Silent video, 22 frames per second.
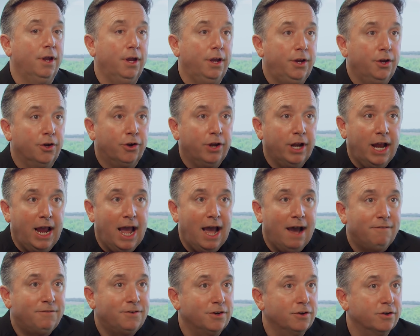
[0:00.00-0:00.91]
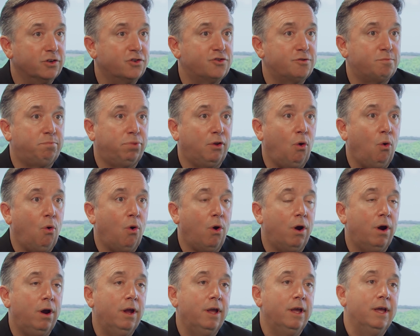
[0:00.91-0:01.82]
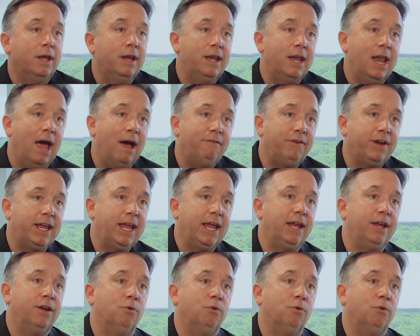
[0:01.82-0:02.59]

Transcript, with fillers: you're going to have to explore, navigate